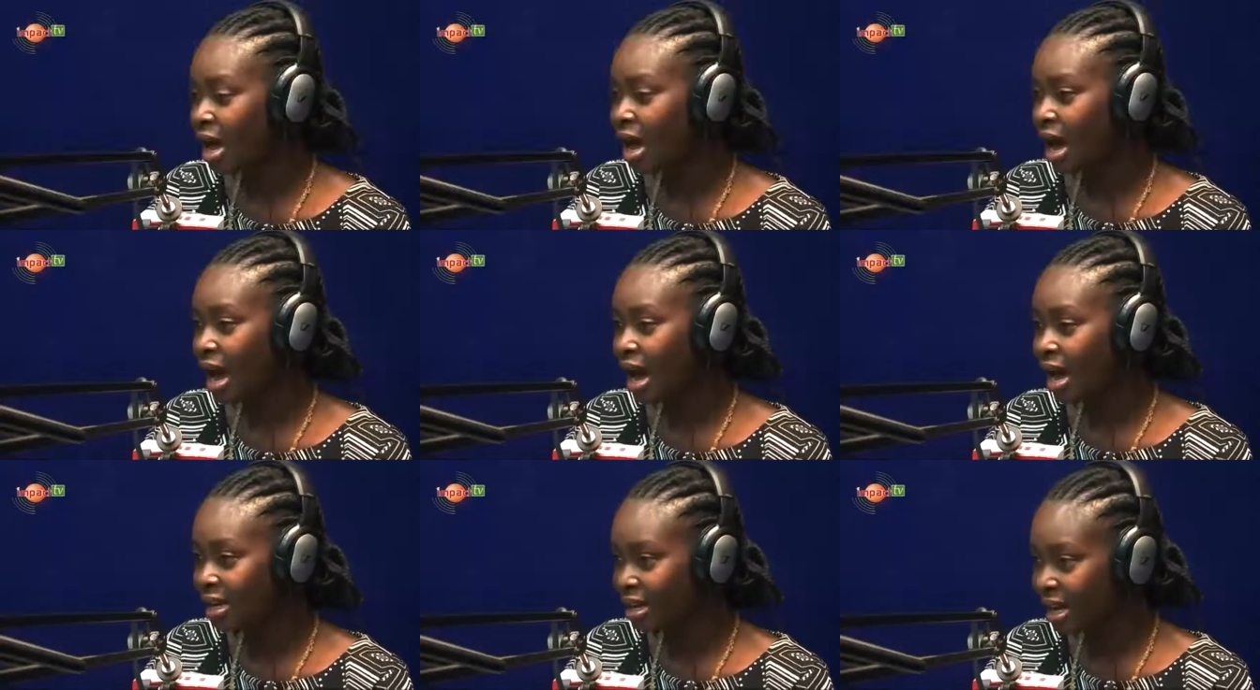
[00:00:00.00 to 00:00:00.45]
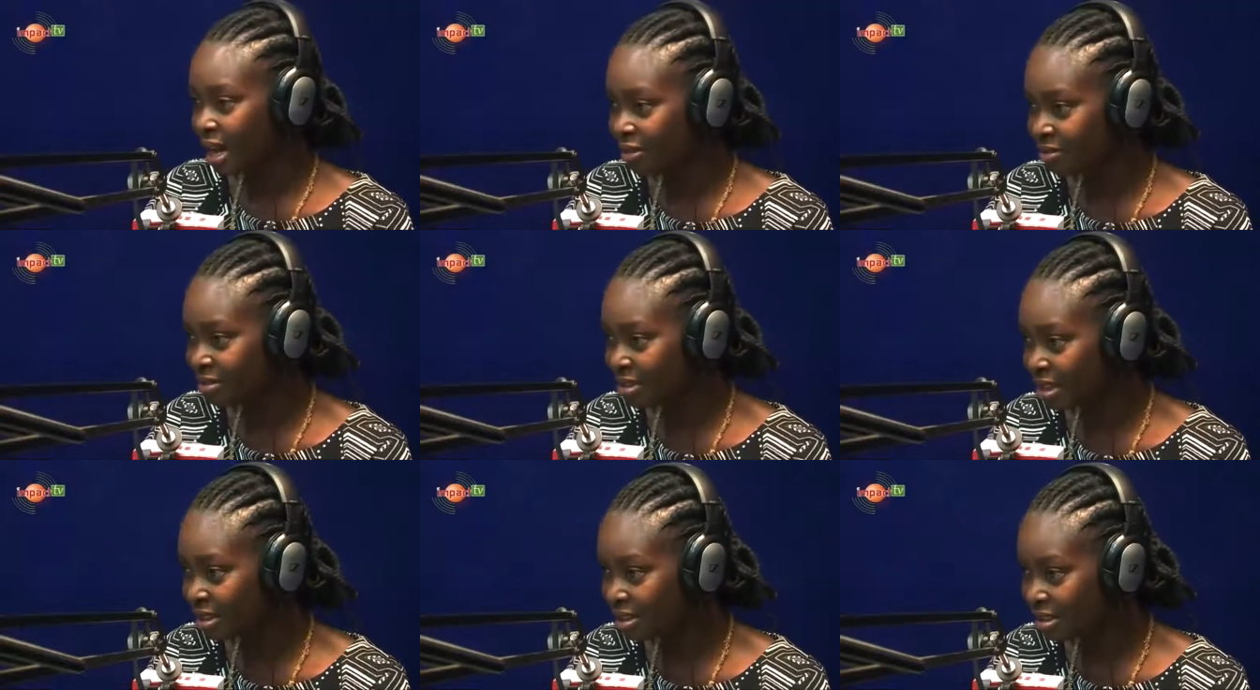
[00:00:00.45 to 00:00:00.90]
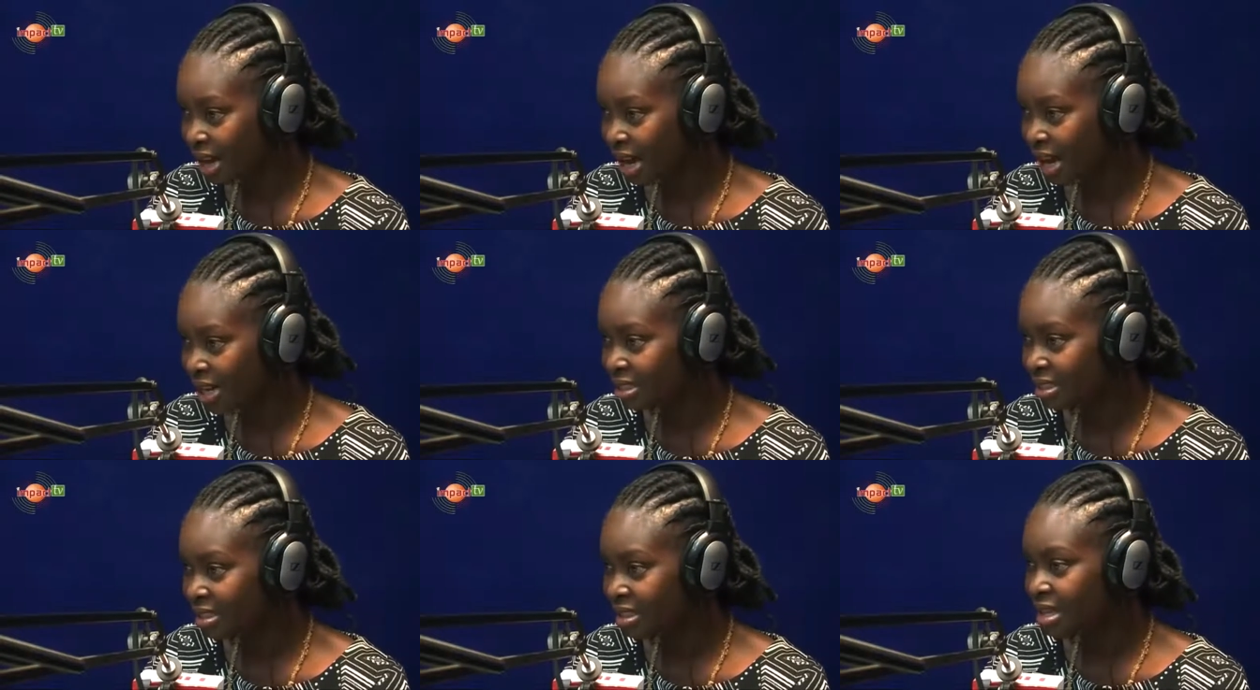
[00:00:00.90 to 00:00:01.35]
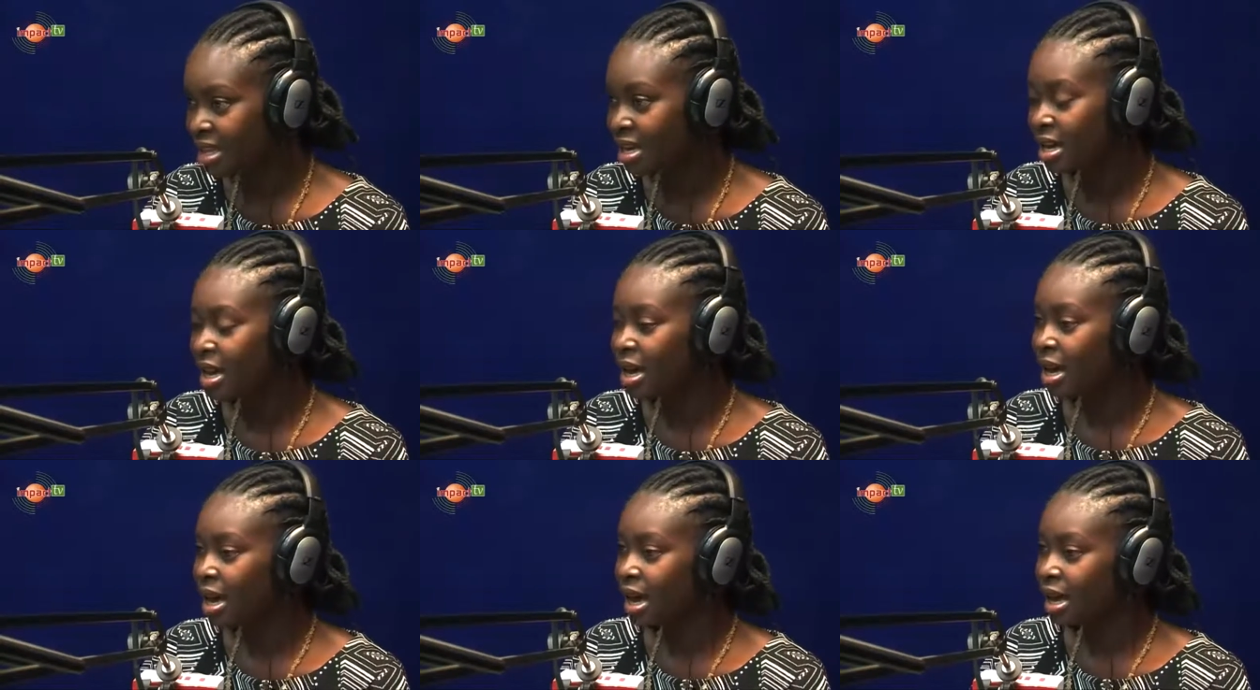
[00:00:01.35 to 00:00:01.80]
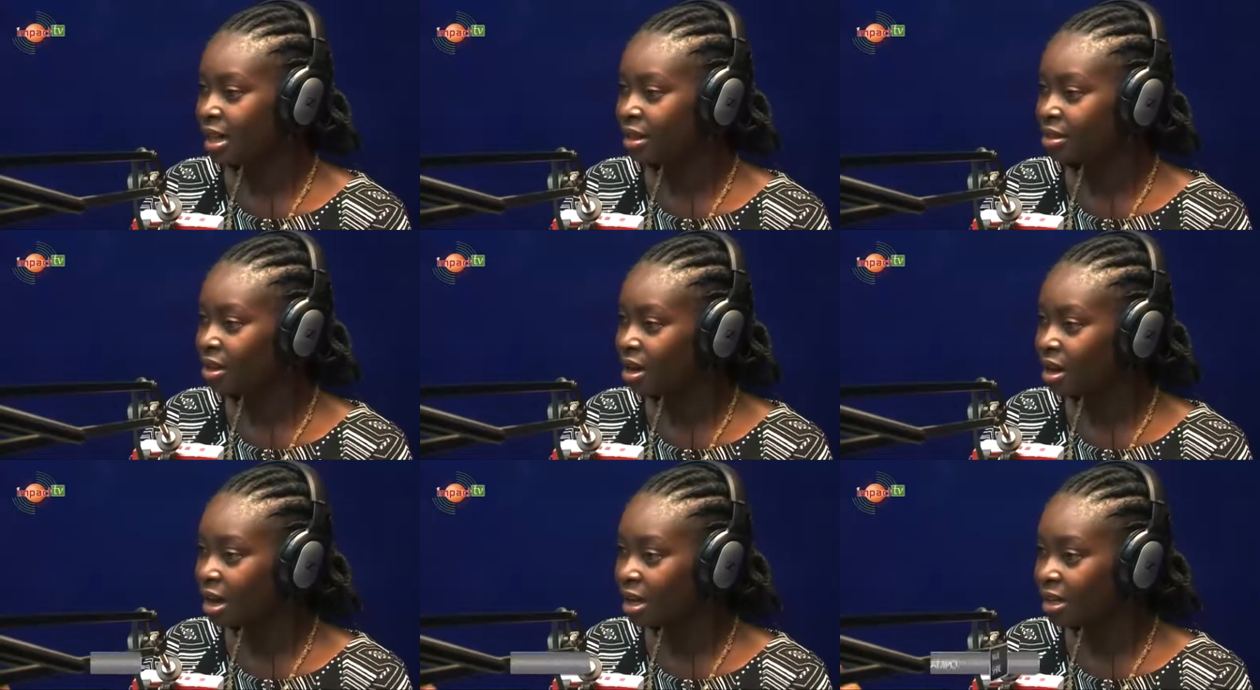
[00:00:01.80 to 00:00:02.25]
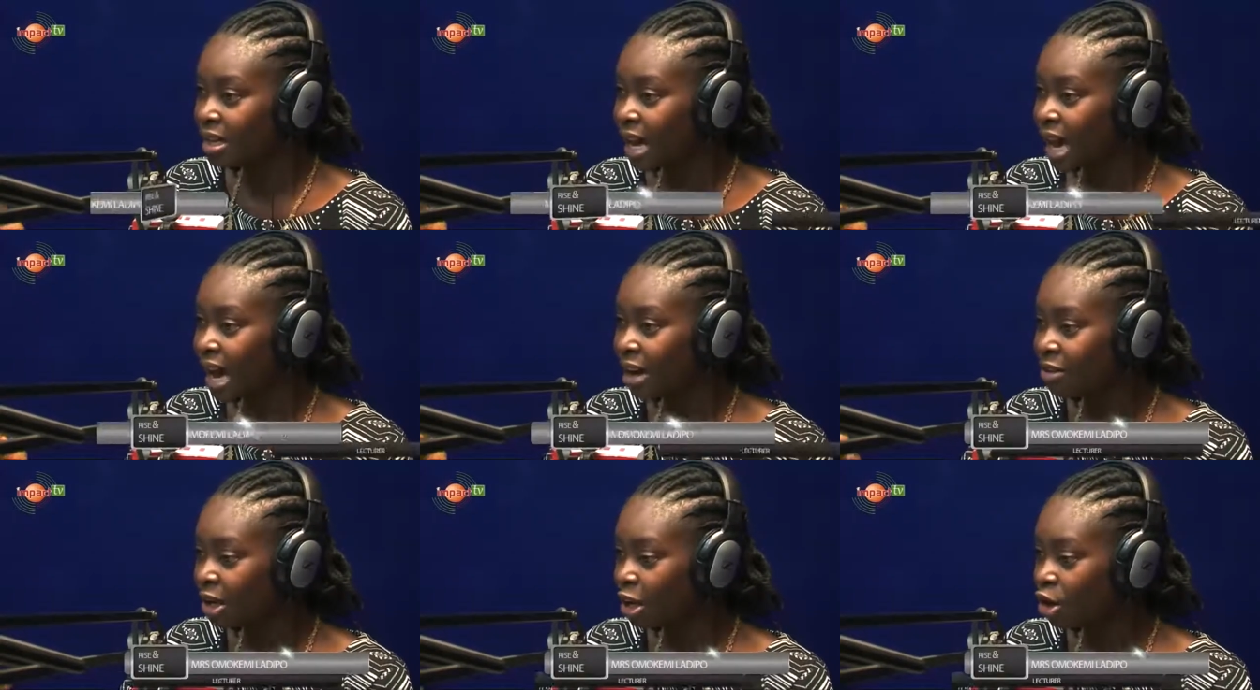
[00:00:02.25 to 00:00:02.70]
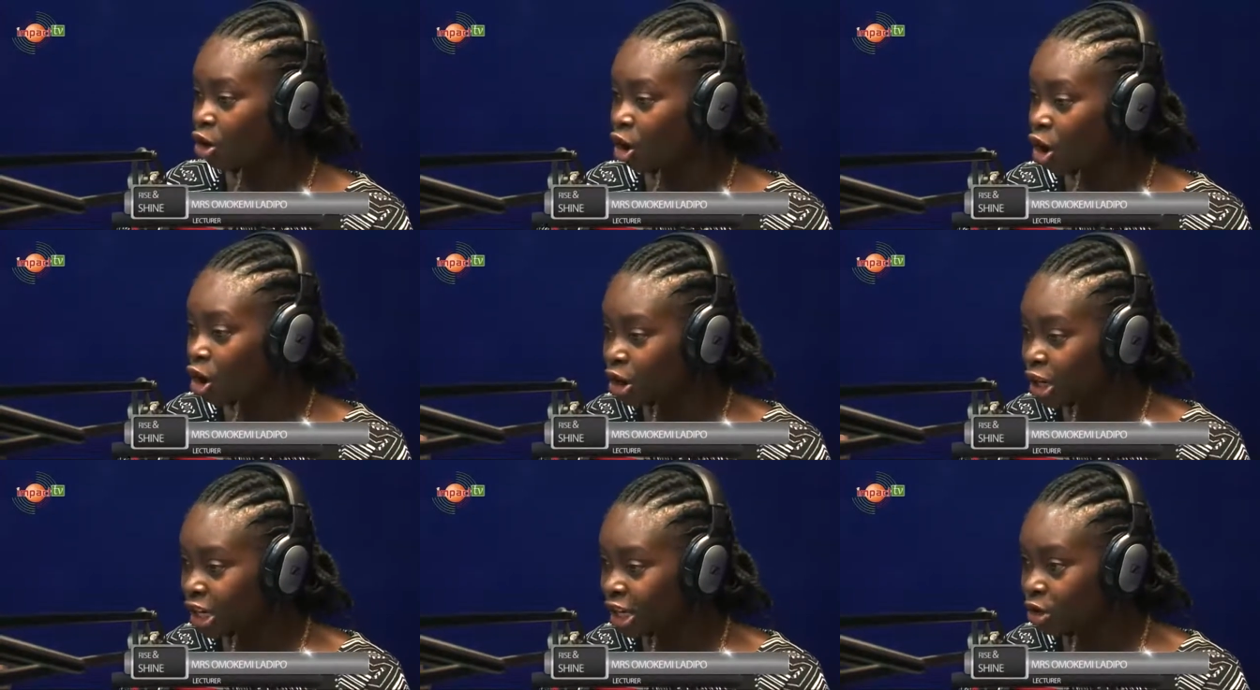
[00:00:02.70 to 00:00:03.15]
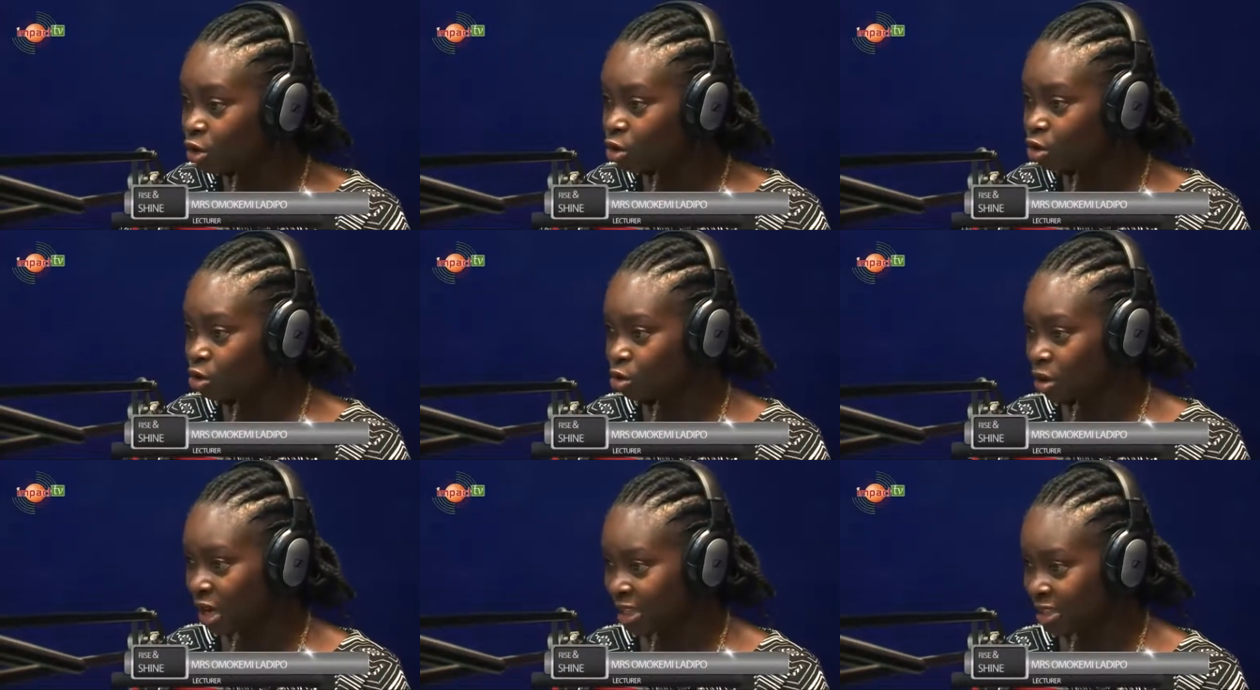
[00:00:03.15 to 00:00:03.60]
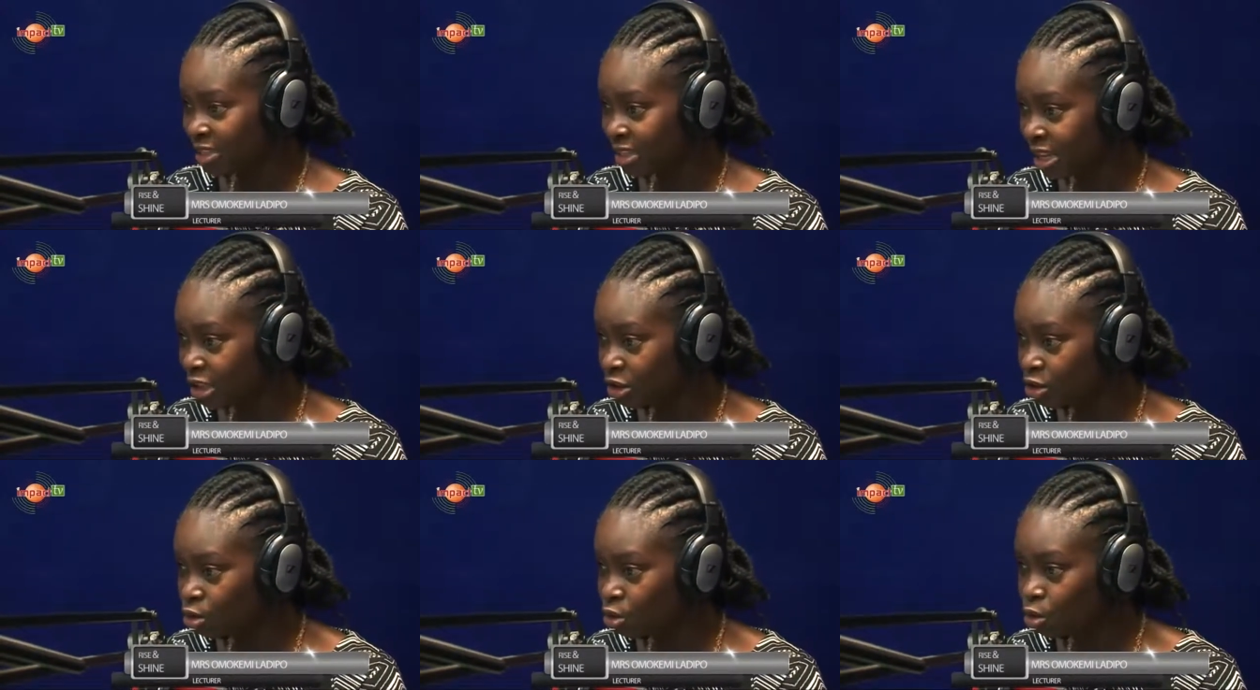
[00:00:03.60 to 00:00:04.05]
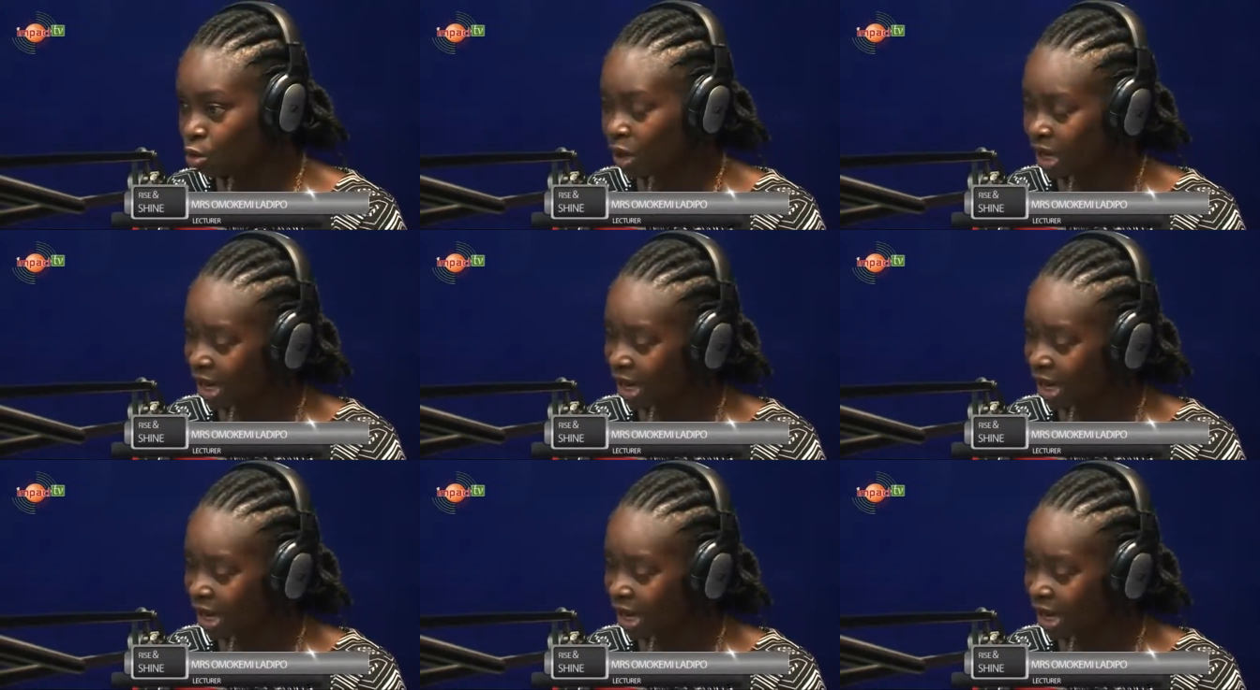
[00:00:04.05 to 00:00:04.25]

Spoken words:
And after that, they have a long queue to attend to. We